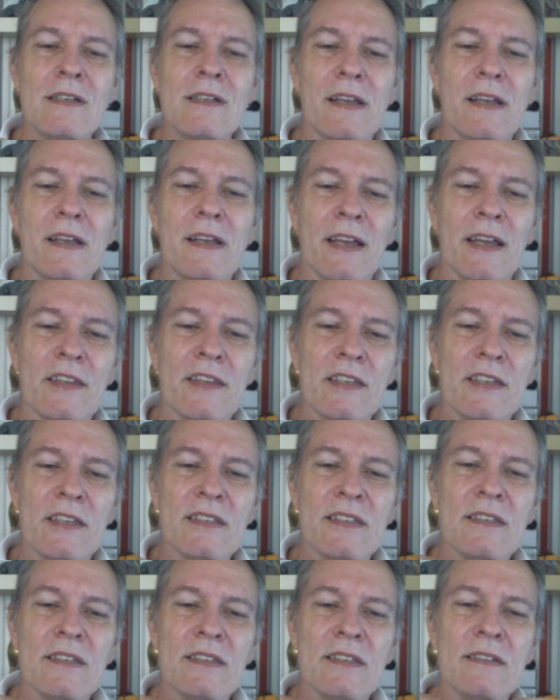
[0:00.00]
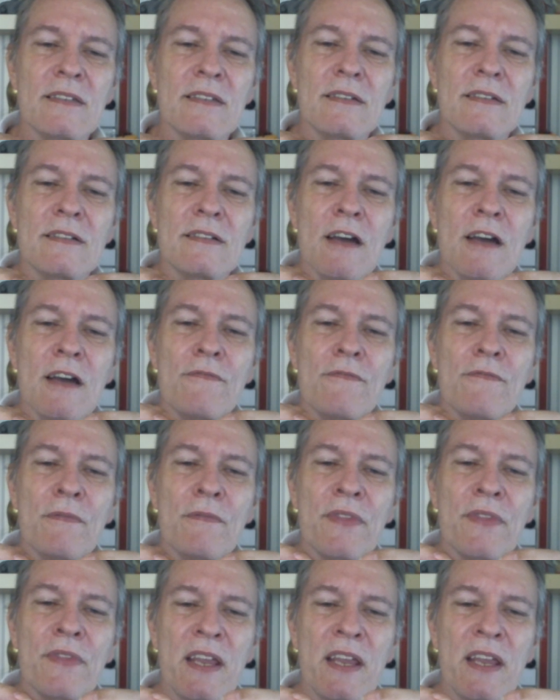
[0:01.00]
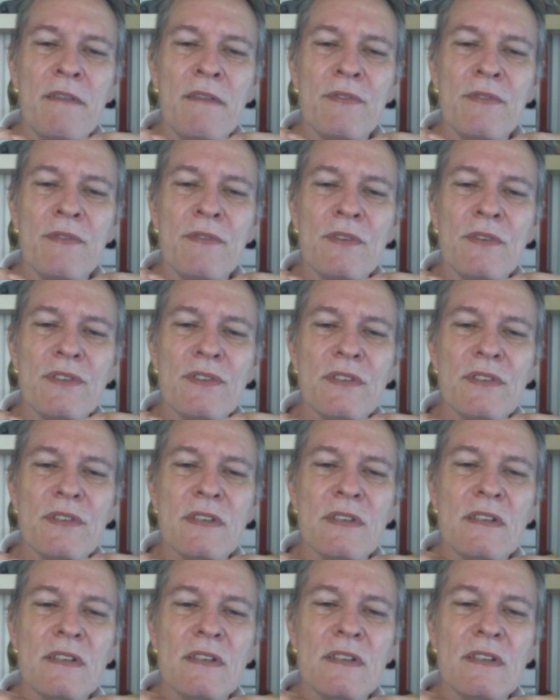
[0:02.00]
Got this off of Thingiverse.